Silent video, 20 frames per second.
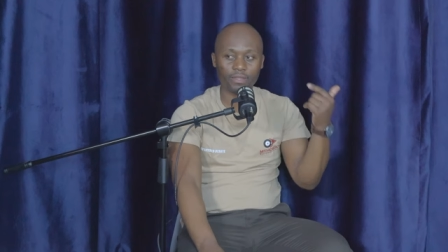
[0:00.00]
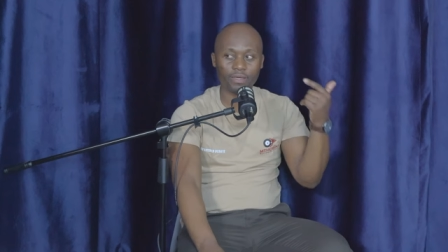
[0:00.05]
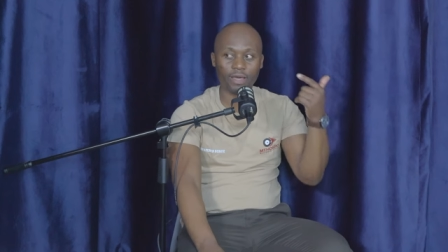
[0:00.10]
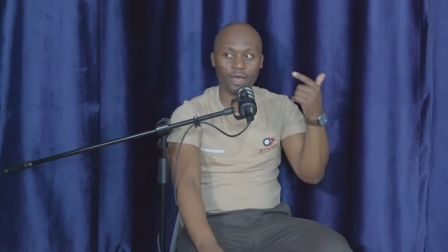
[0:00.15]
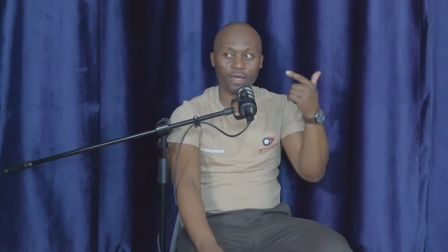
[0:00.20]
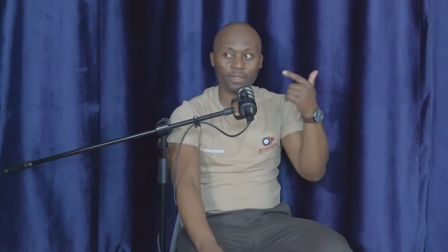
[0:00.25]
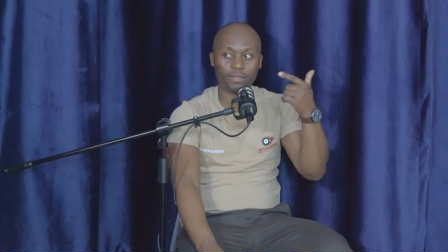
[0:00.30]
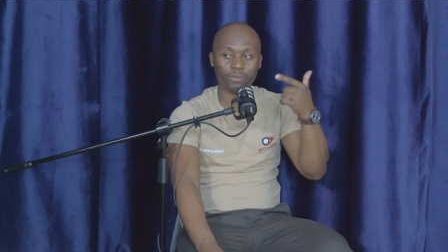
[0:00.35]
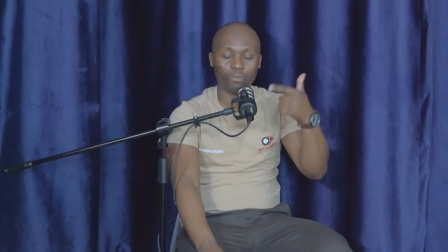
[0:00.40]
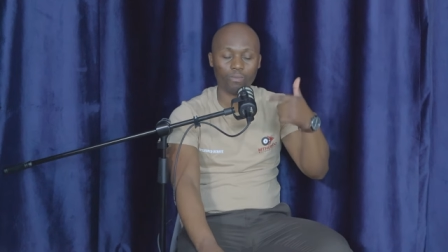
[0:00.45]
they
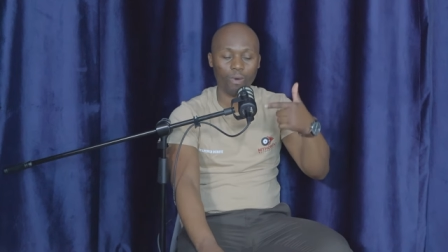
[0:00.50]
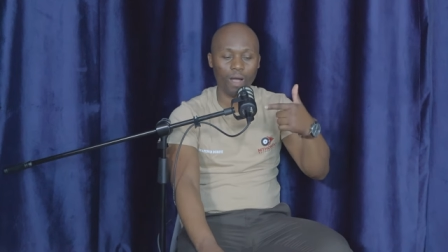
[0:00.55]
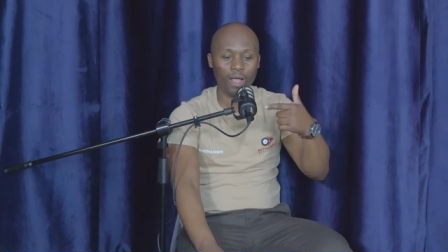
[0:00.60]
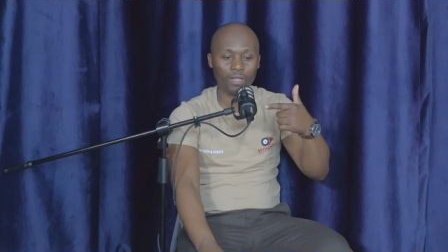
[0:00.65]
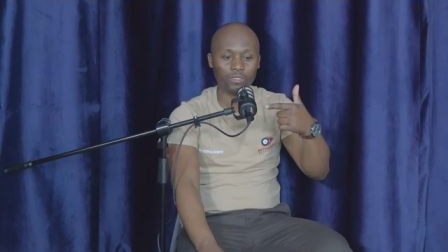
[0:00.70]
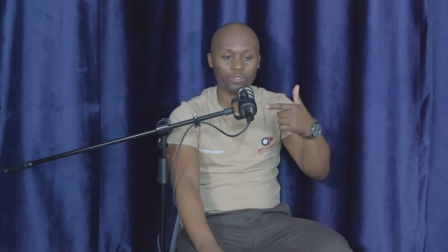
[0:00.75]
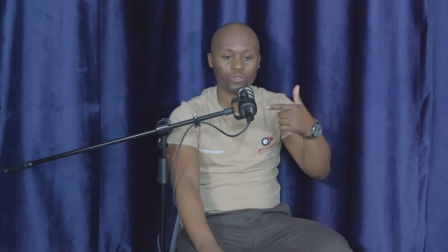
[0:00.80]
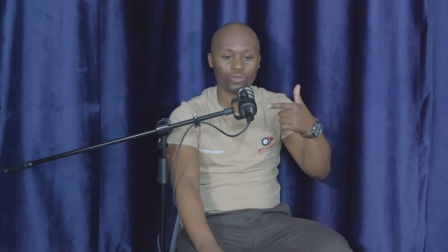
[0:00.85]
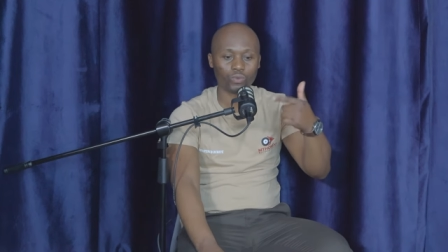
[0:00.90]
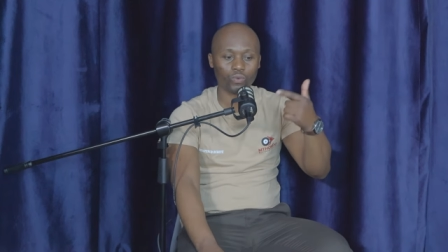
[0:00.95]
are the
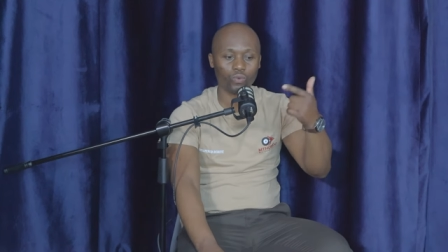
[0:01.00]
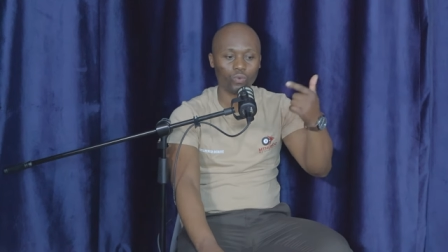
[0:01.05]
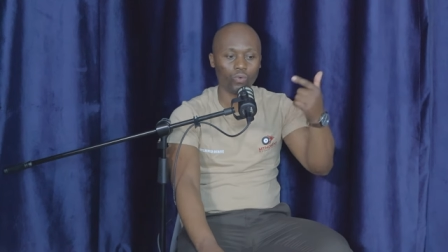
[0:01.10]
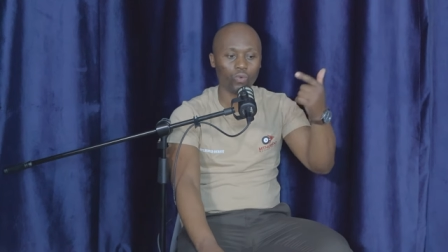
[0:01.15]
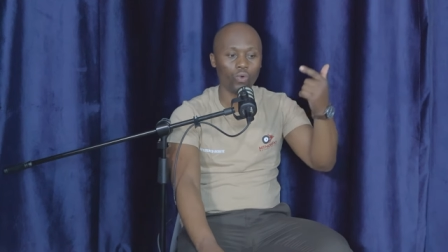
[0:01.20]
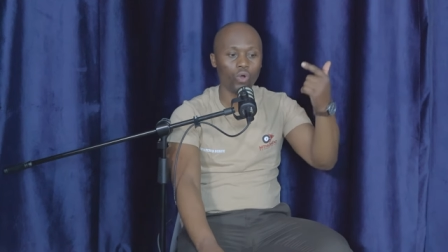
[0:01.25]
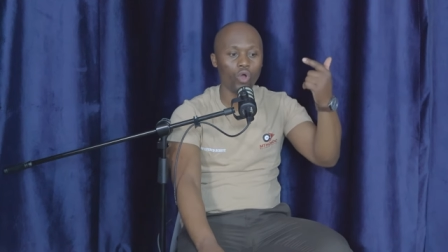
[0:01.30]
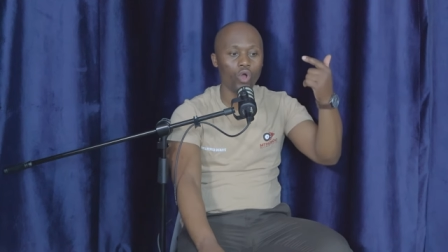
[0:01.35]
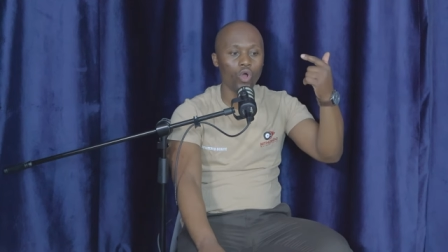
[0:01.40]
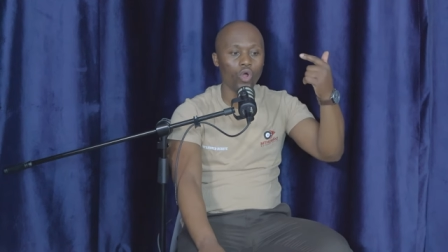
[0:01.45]
ones
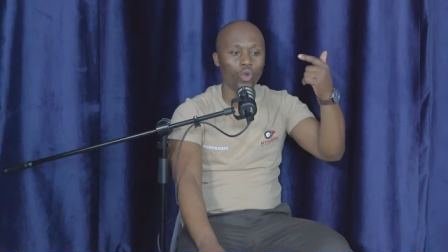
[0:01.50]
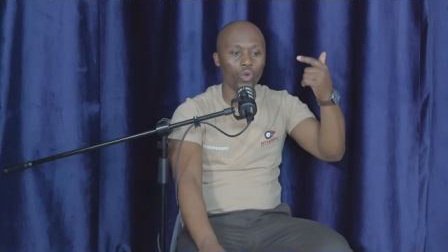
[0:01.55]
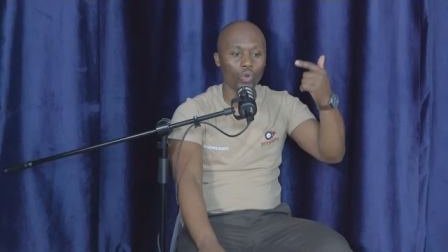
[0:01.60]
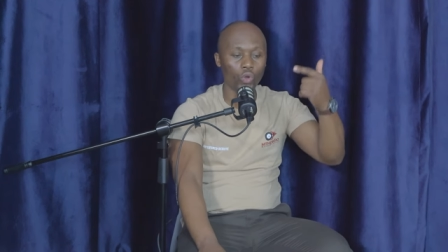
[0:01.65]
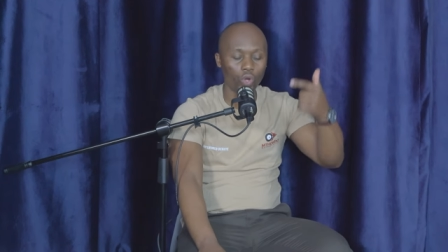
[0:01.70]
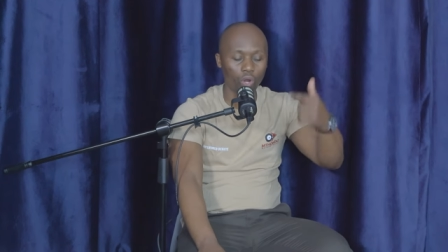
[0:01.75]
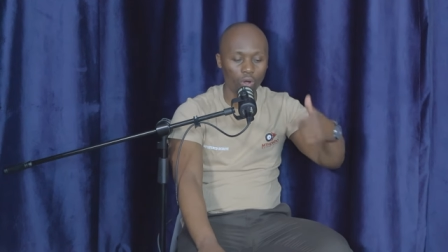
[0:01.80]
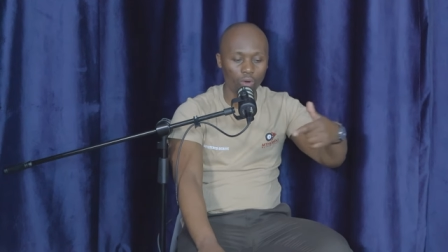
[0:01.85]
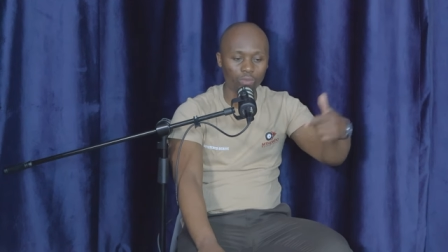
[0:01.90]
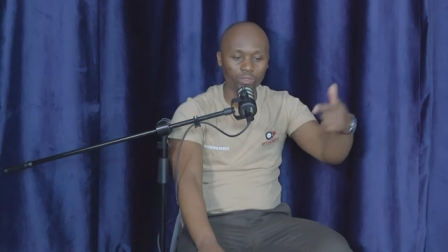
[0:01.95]
who
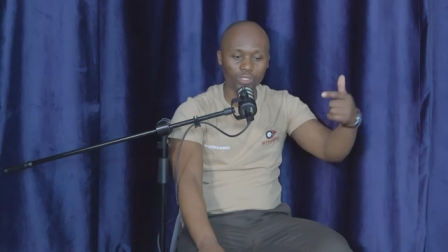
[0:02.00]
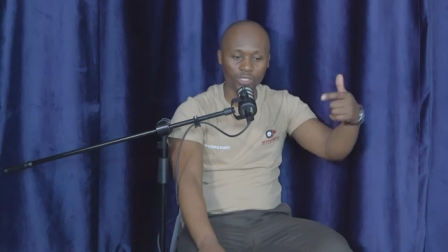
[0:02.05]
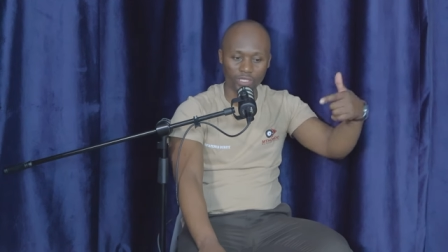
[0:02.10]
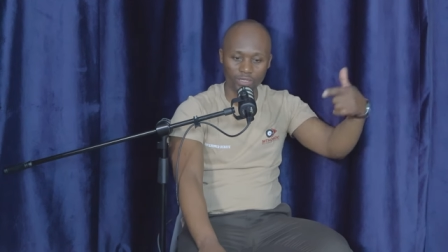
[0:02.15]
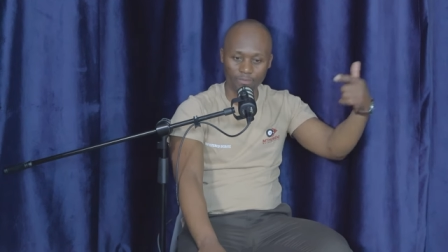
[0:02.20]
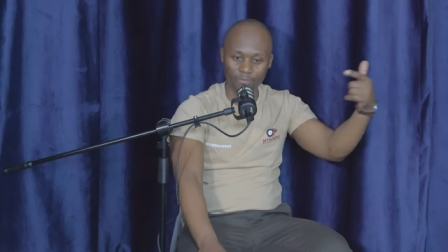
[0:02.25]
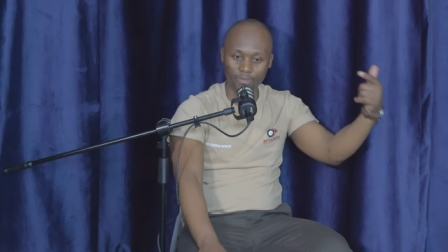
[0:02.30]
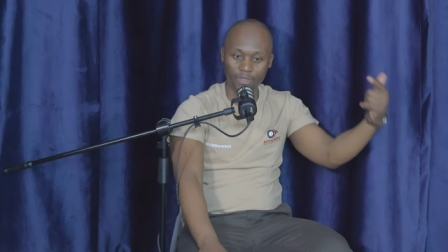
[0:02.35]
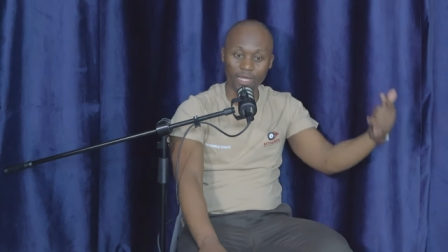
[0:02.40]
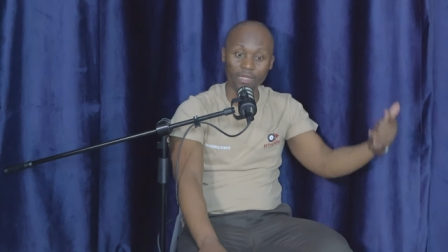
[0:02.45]
loaned
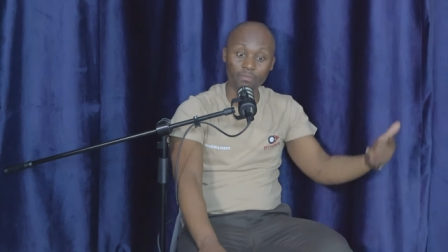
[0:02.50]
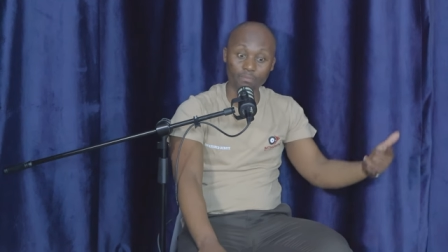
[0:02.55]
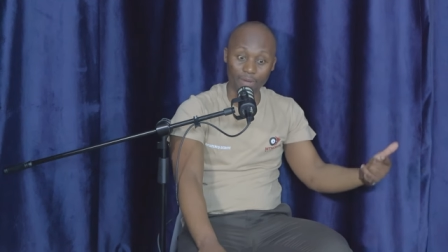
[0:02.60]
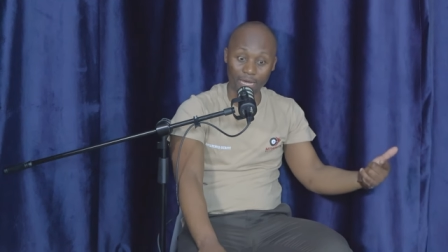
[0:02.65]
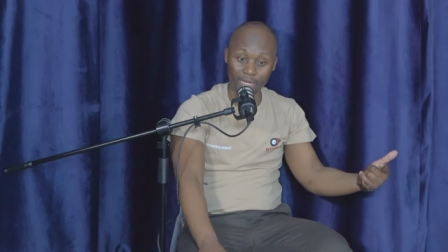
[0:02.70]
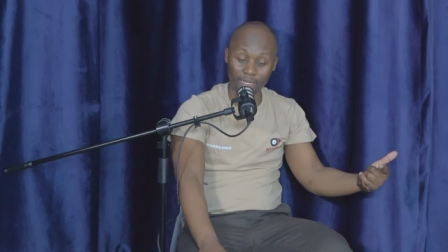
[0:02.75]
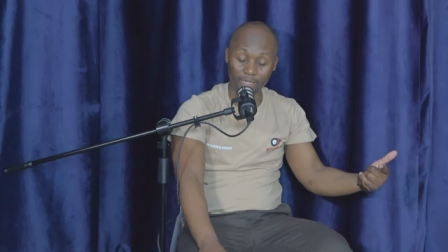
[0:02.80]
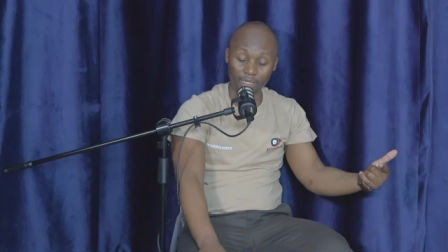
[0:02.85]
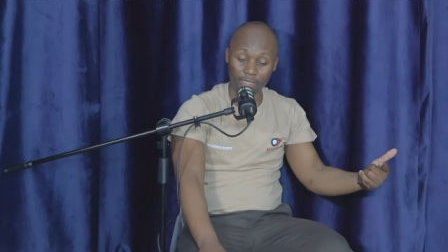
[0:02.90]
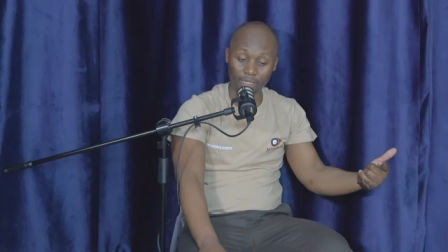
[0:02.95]
him that
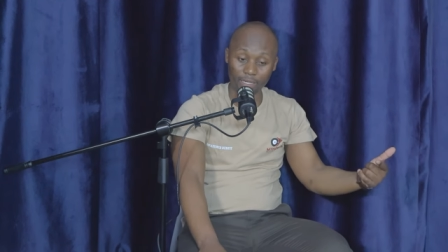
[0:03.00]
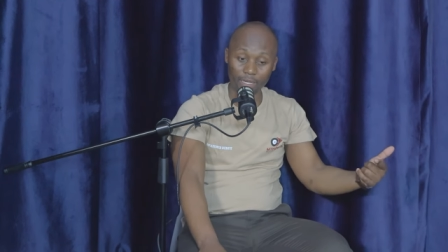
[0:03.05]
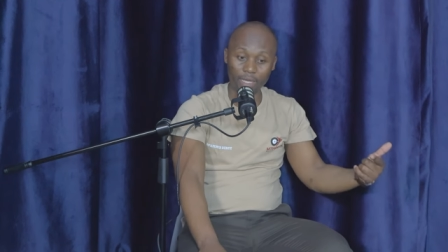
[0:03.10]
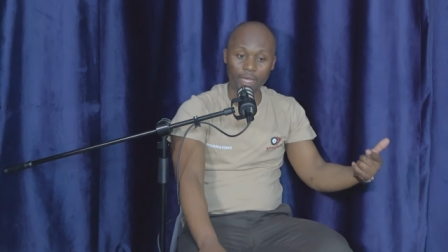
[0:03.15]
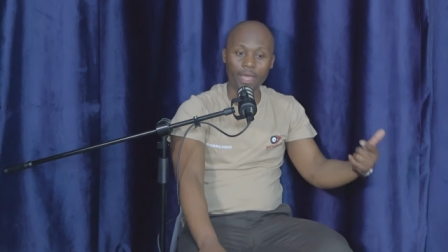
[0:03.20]
money.